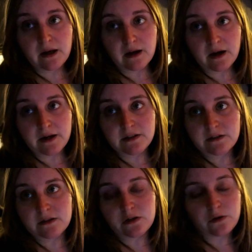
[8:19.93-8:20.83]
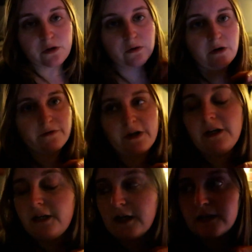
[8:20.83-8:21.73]
Hey guys, so you are
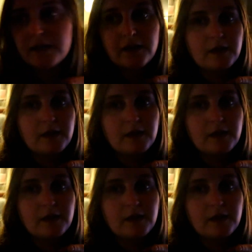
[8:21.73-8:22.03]
finding us